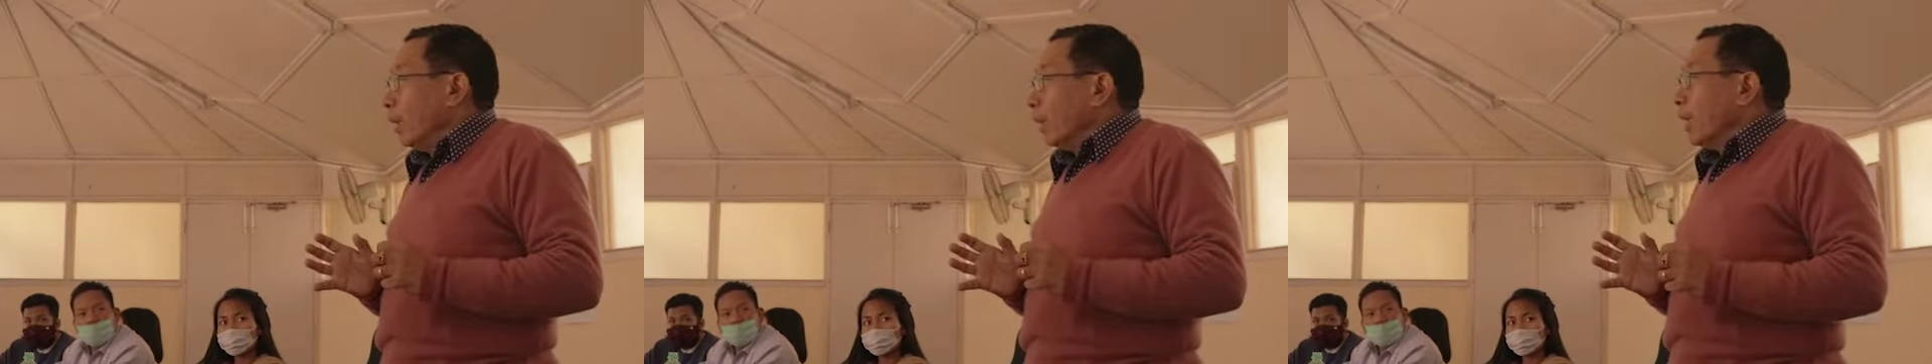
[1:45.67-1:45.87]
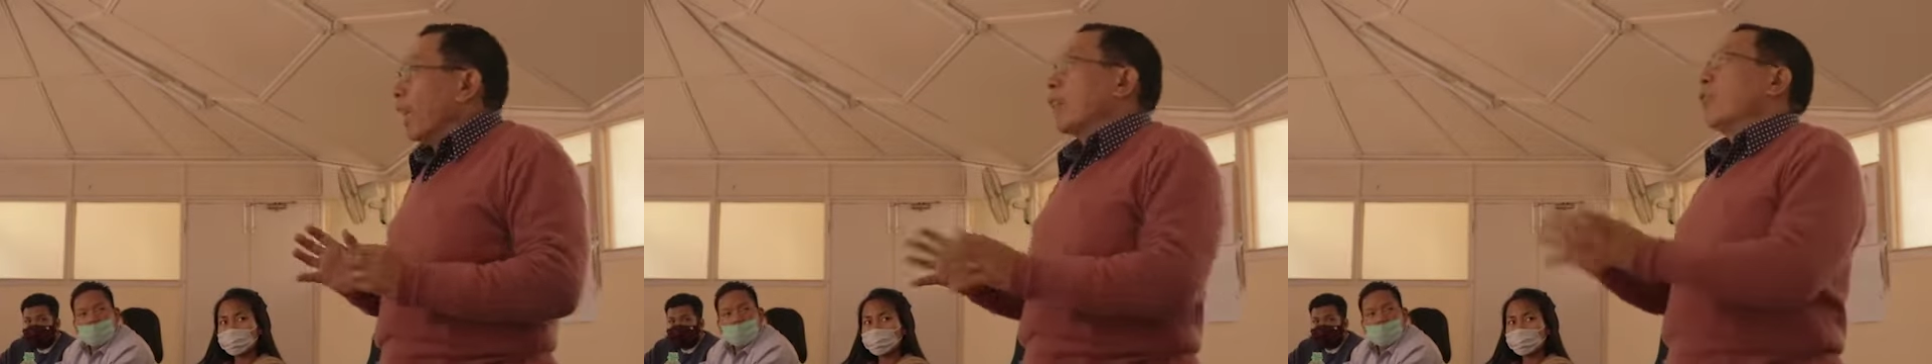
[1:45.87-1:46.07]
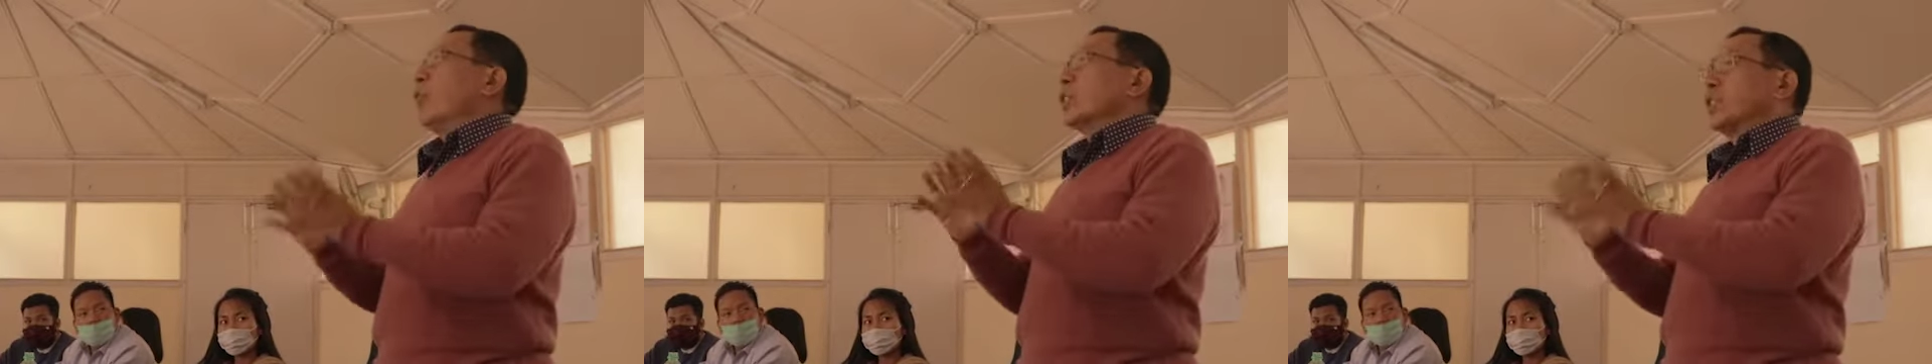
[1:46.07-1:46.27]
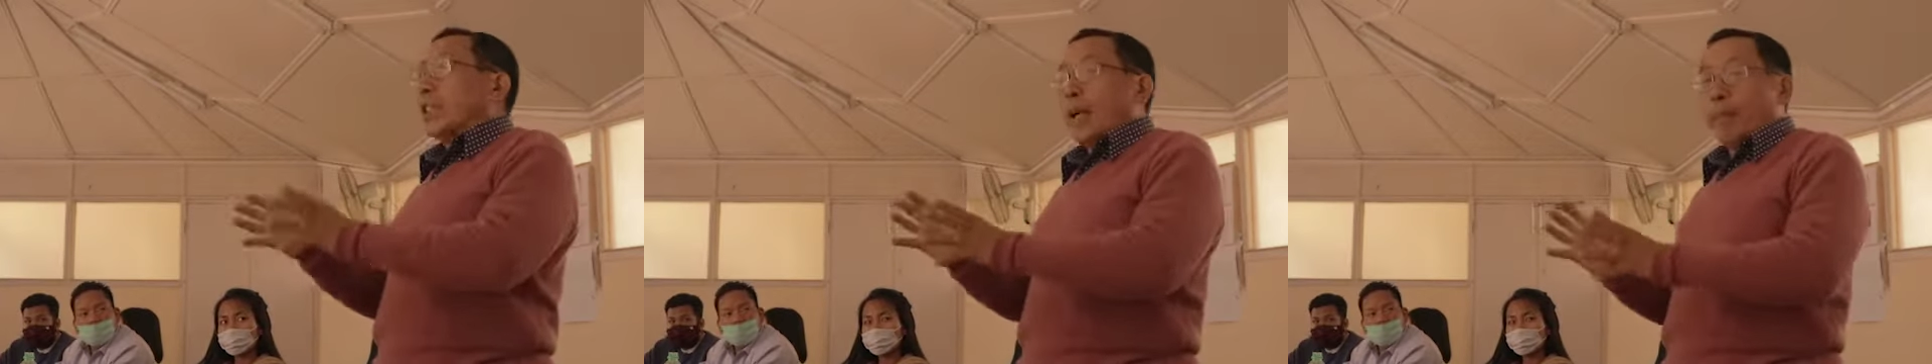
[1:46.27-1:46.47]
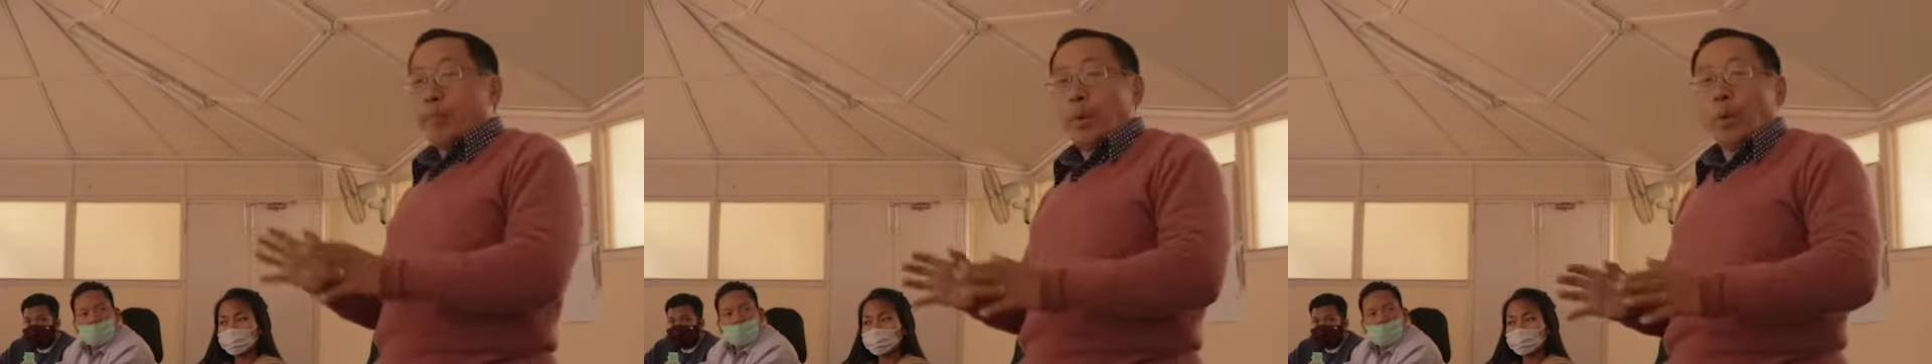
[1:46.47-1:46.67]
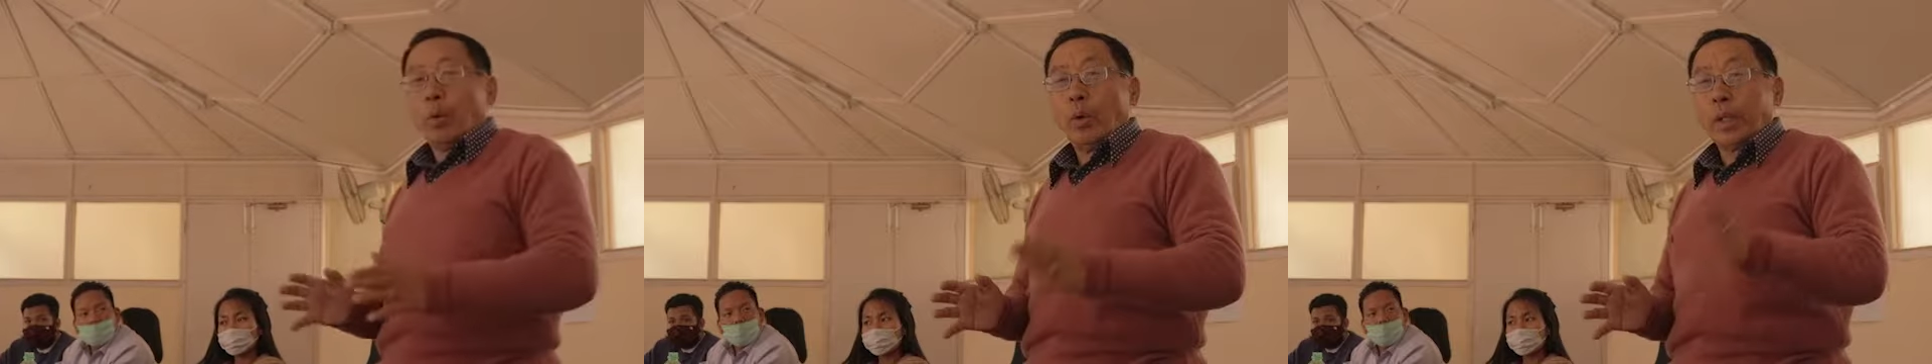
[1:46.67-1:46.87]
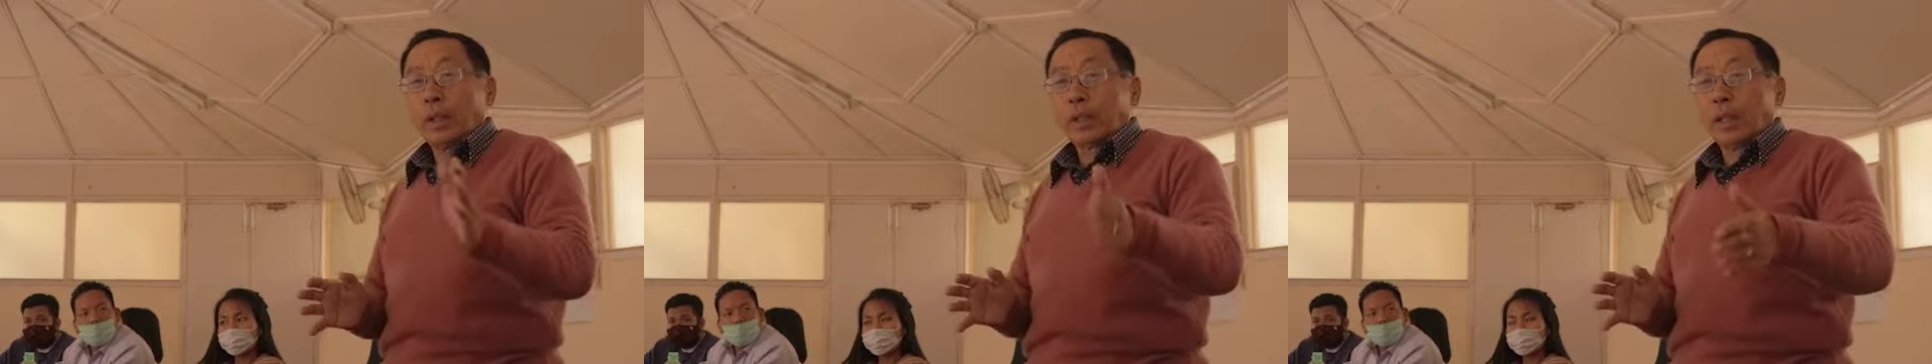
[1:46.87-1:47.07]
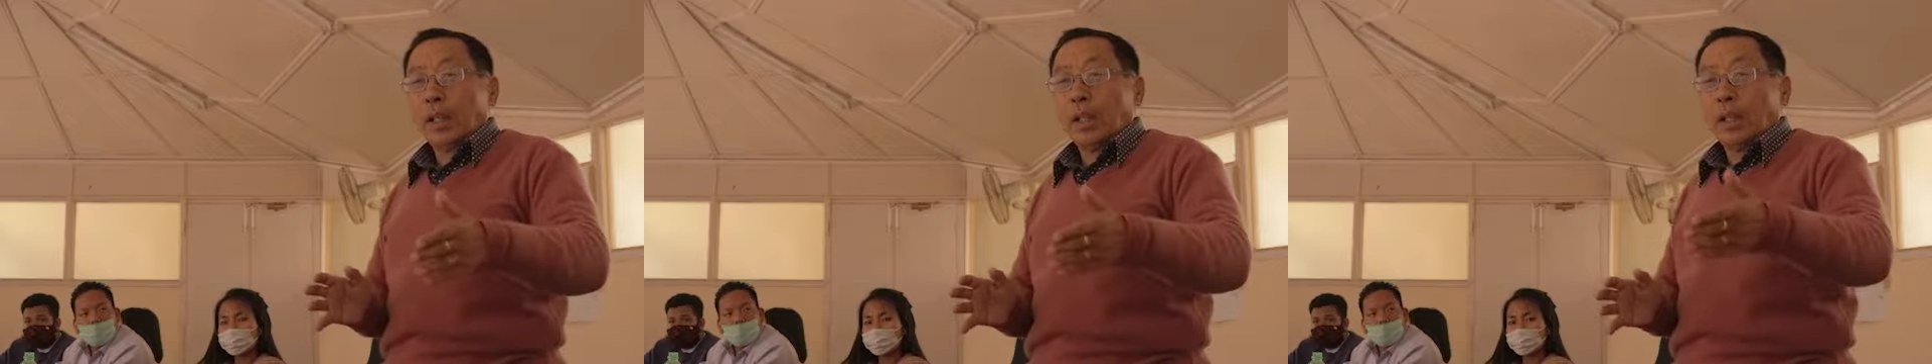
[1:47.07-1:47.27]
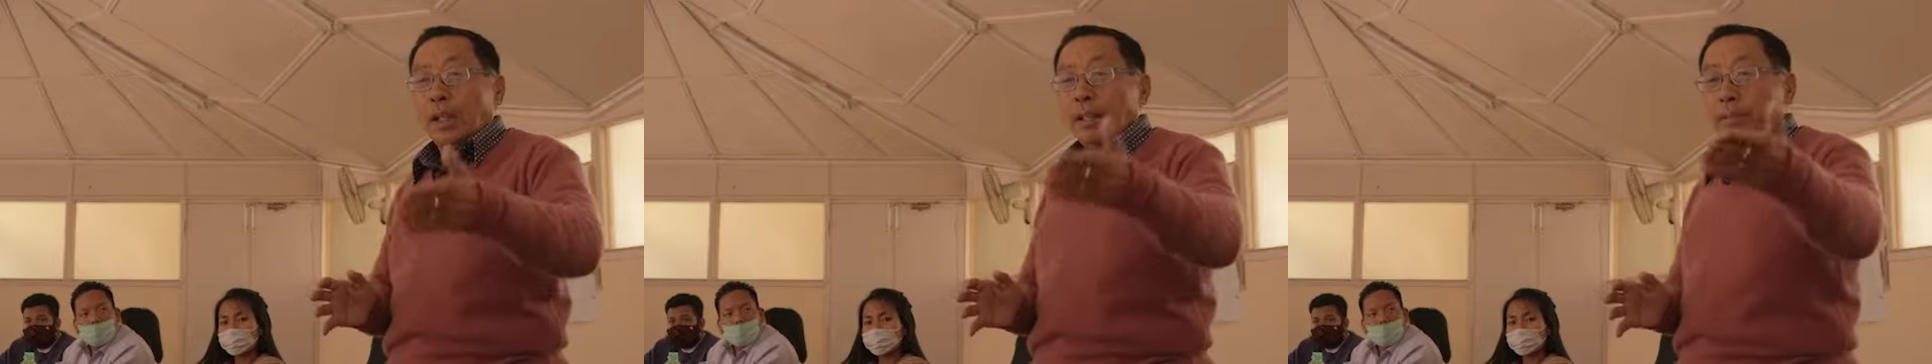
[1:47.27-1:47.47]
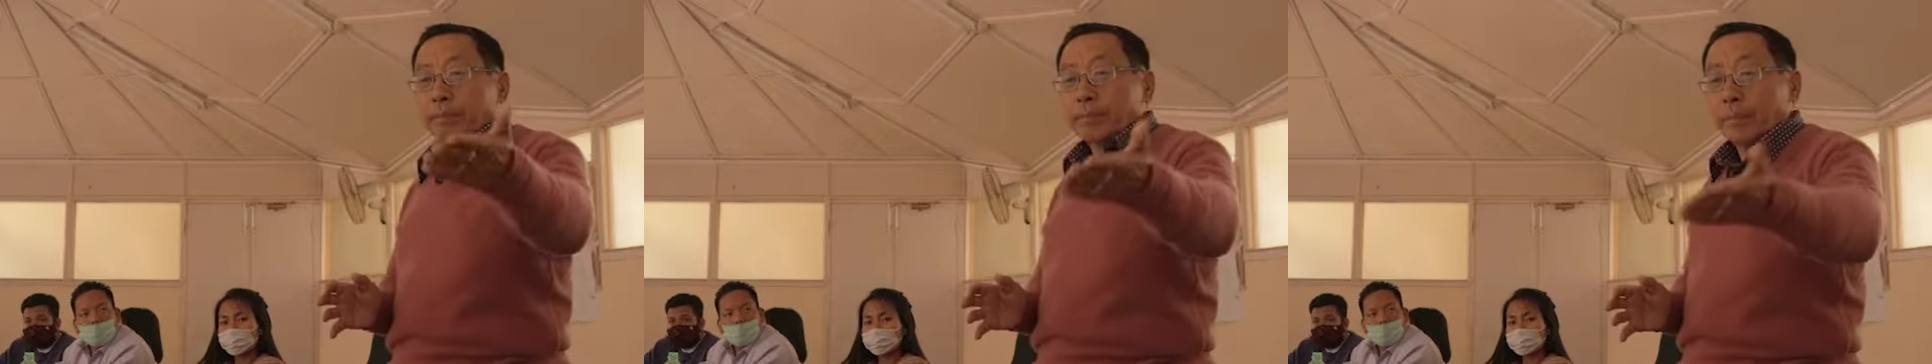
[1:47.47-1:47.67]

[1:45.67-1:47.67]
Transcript: Like for example, what uh,